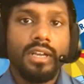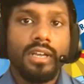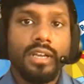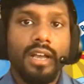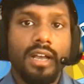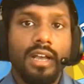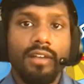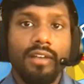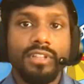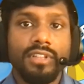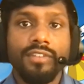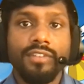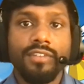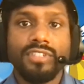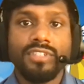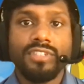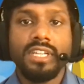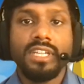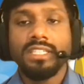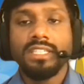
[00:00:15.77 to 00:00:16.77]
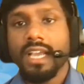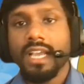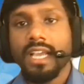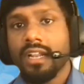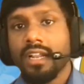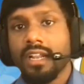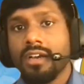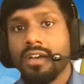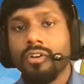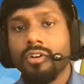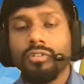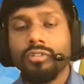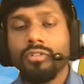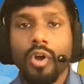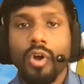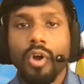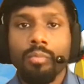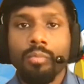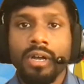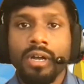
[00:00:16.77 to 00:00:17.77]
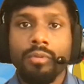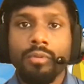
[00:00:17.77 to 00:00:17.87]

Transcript: I've lived in Indiana and Oklahoma,